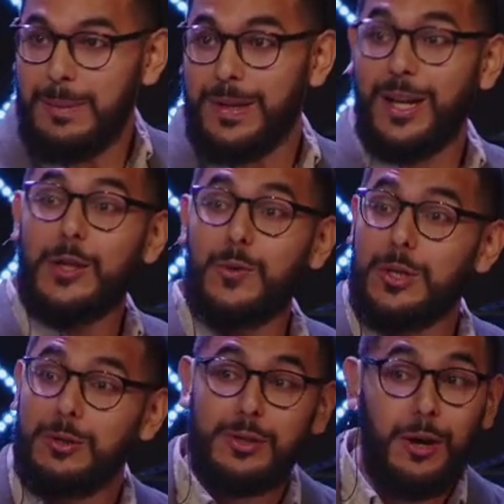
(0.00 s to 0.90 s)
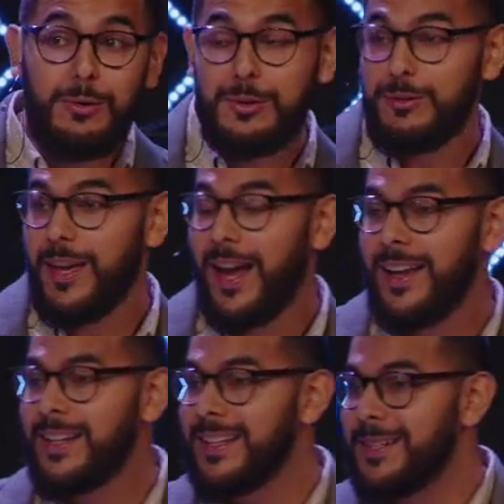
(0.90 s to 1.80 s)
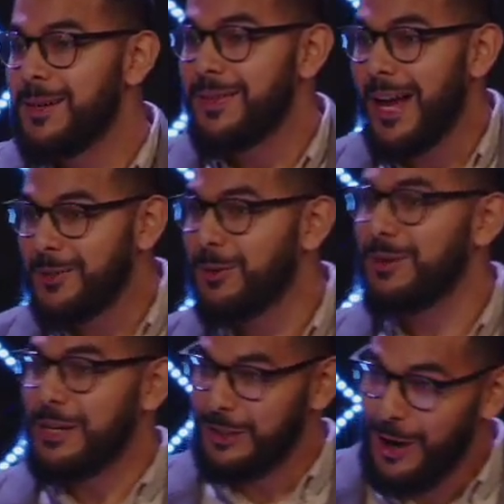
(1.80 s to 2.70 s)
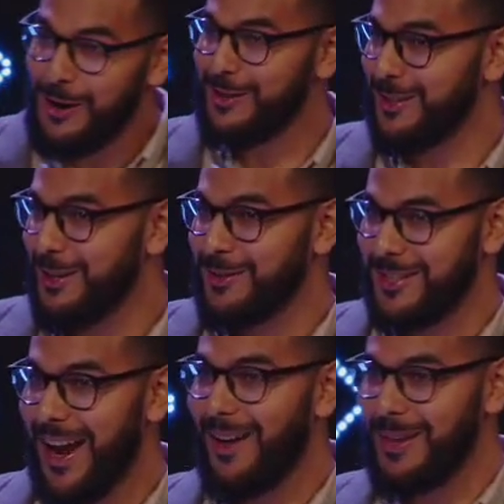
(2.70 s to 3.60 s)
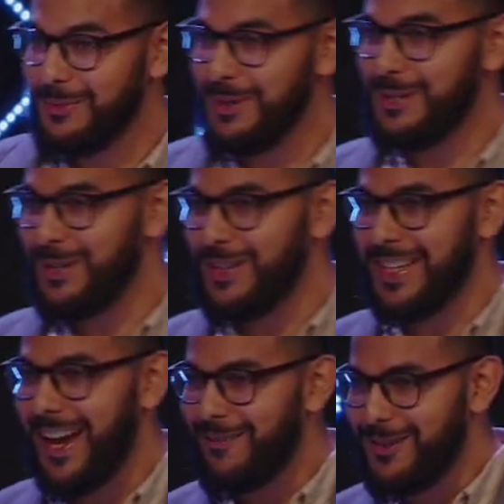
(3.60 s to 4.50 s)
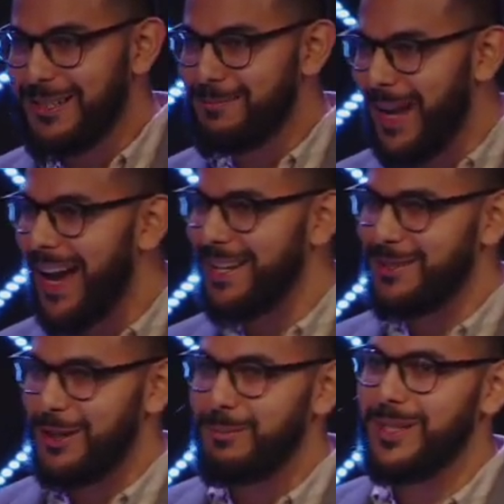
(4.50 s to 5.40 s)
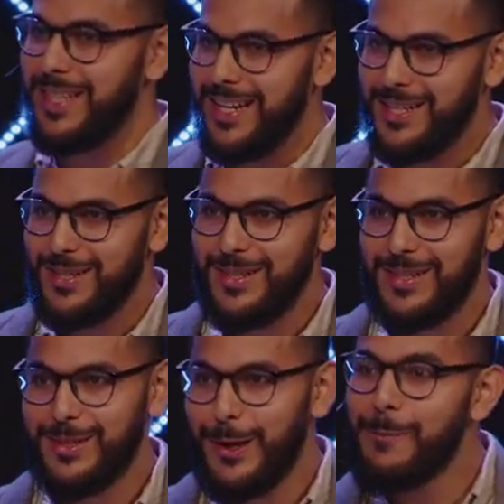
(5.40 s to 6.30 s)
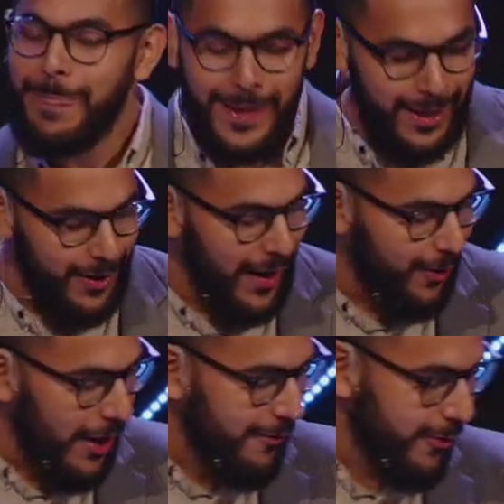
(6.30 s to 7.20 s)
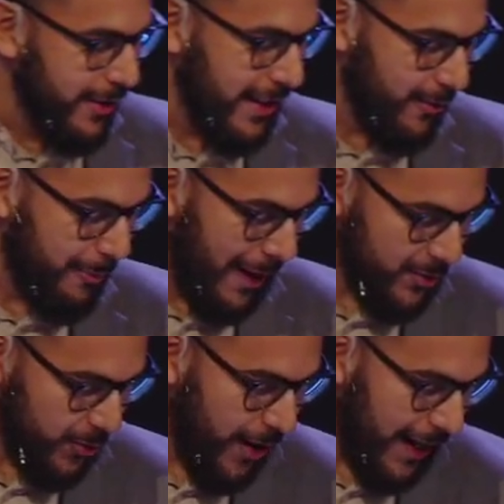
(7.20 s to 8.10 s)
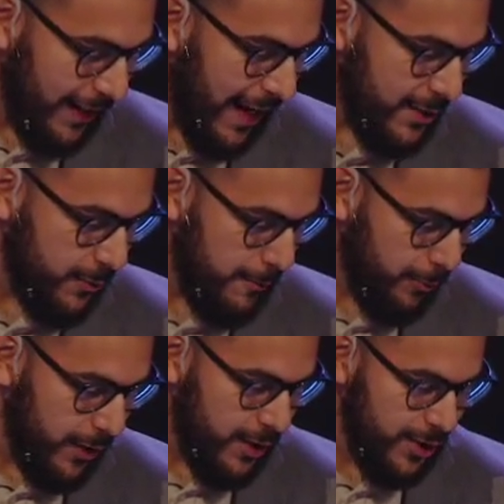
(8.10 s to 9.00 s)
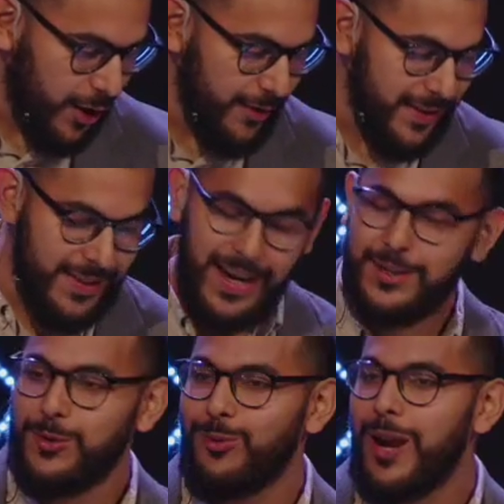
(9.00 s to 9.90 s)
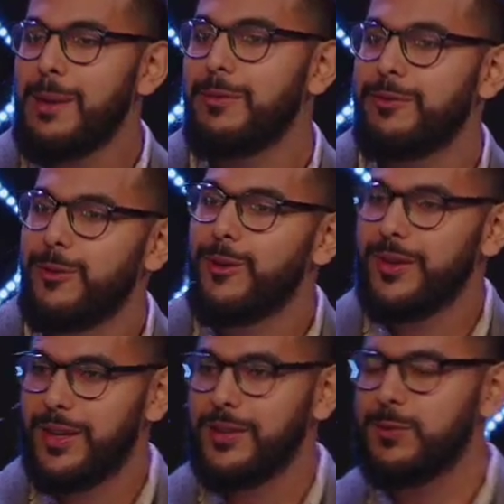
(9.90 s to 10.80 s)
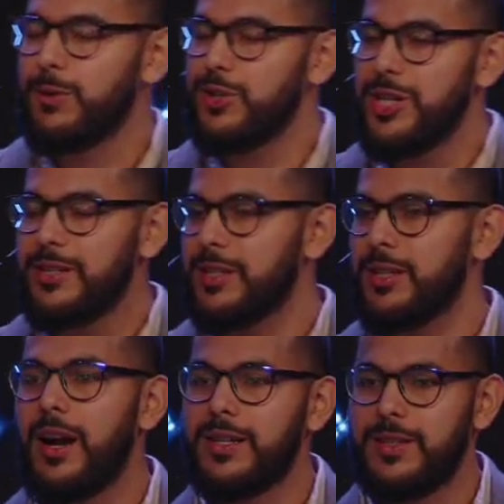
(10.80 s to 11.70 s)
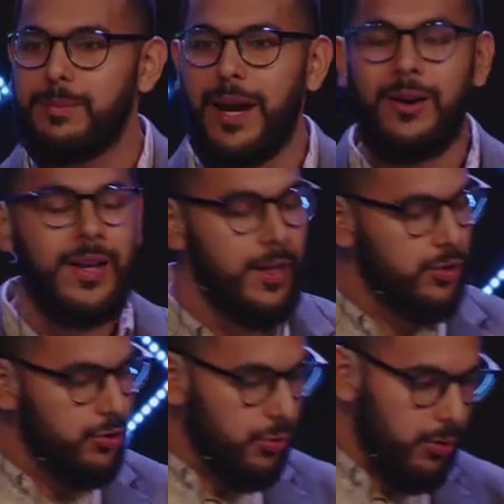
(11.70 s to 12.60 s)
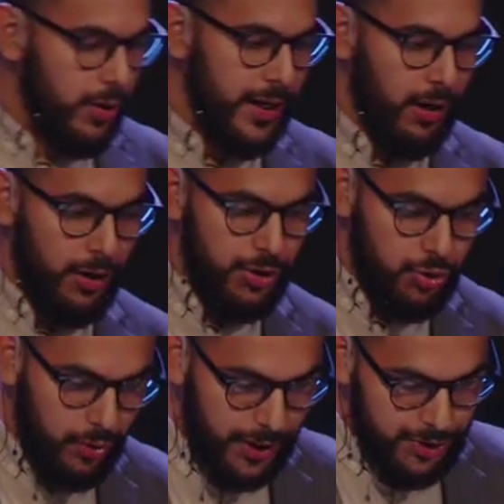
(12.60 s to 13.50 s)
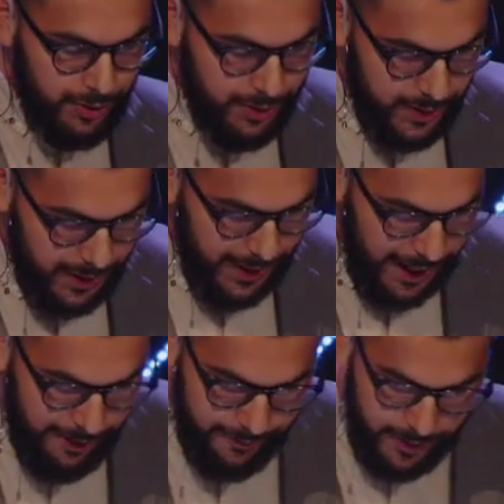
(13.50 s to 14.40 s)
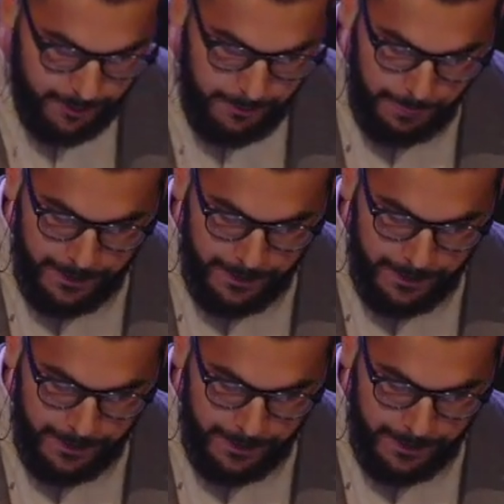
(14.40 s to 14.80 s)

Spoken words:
it, because when you don't do that, that's when things start to go south. That's when you start to have really bad interpretations. And so, gratefully, Pastor Ryan last week preached on the text right before this, where Jesus talks about storing our treasures in heaven